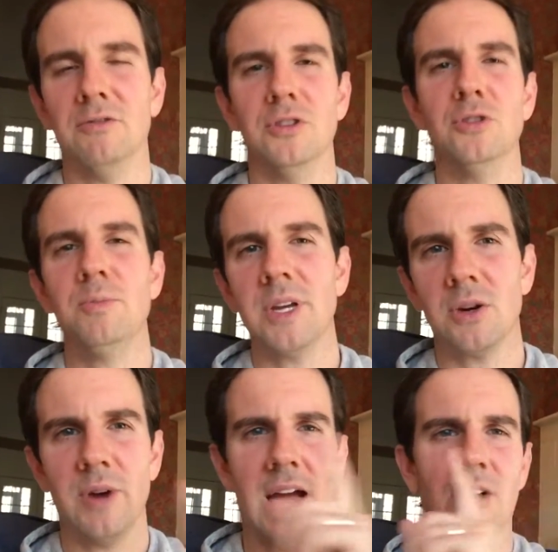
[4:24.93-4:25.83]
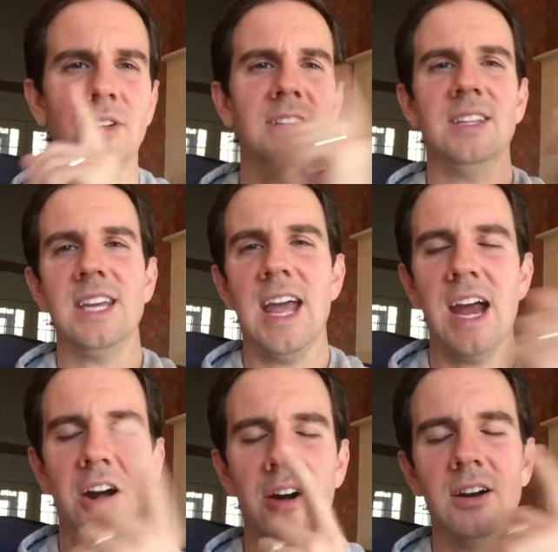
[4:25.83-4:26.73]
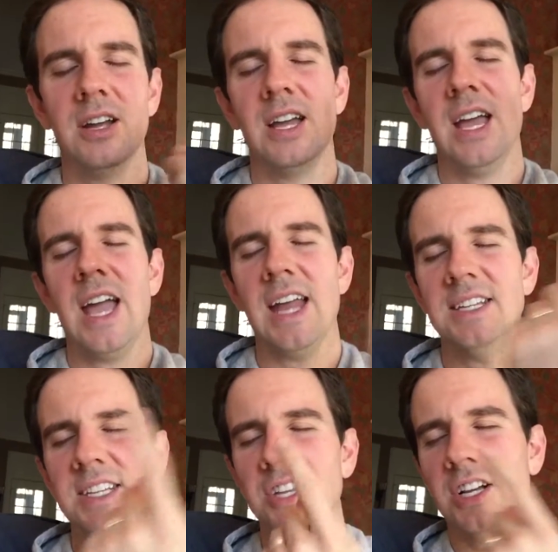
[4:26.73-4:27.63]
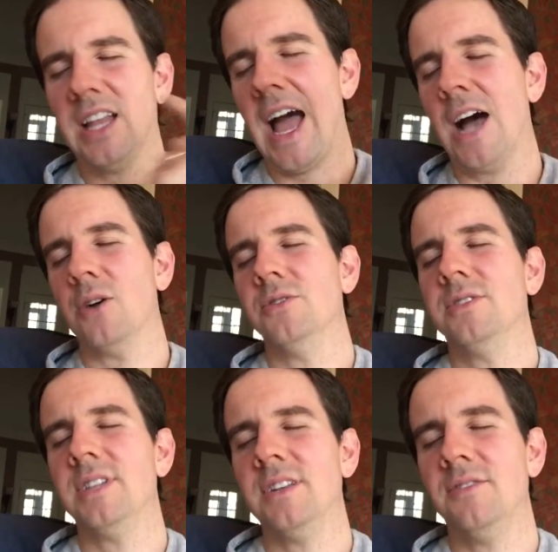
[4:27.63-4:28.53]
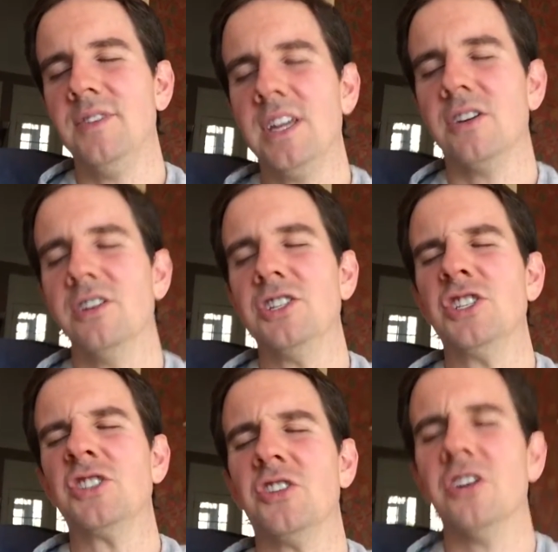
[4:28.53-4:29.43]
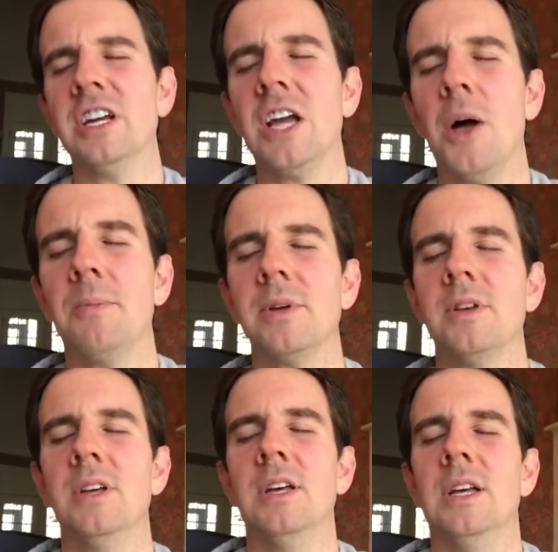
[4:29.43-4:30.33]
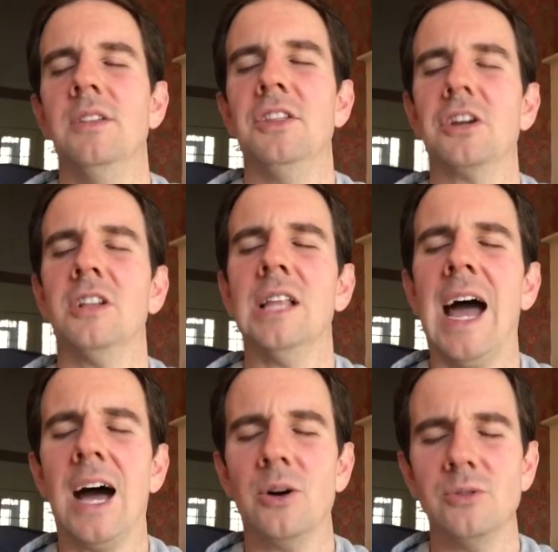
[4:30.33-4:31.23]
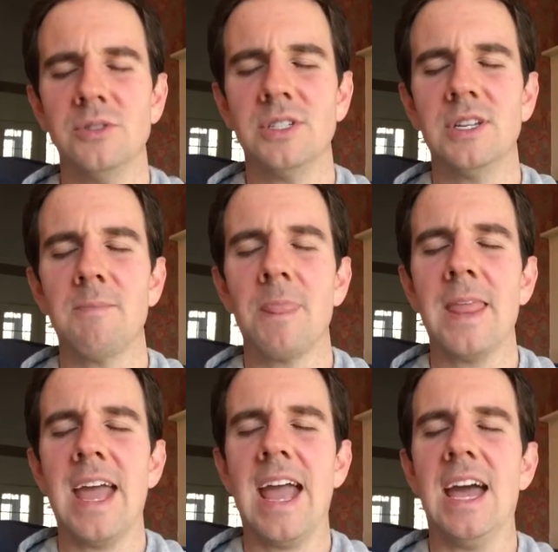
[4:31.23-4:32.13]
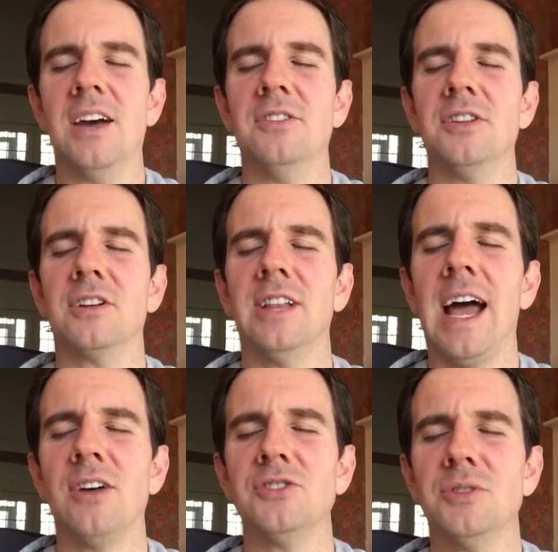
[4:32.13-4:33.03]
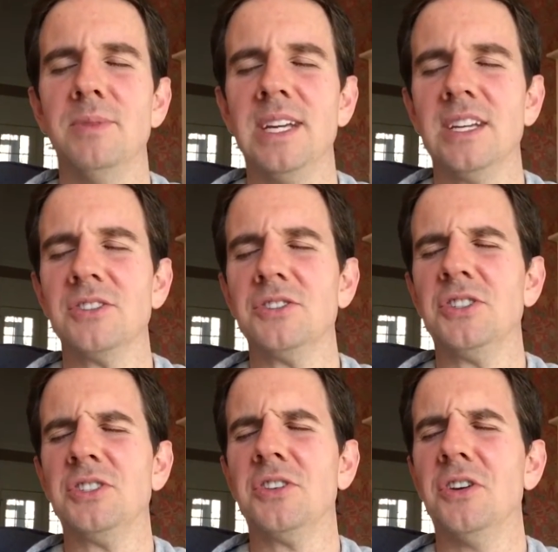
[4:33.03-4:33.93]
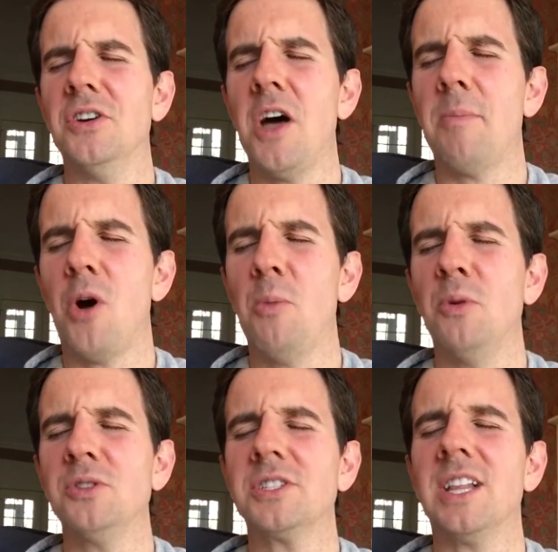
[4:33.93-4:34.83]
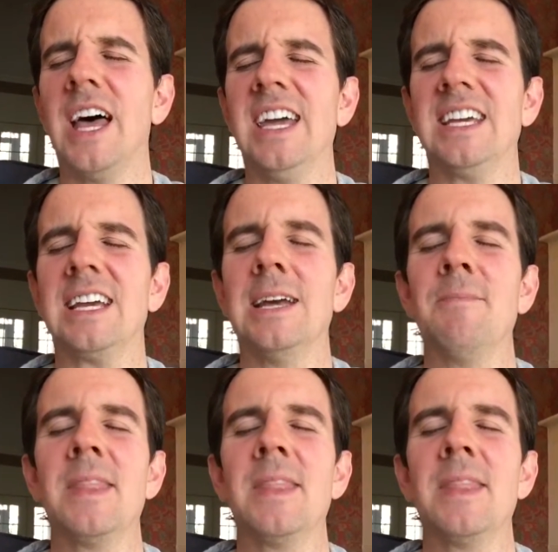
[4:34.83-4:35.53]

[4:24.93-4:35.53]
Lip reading: looping around in the air, and it's in the clouds, and the finger is stirring up the clouds. And the clouds are being stirred up almost like,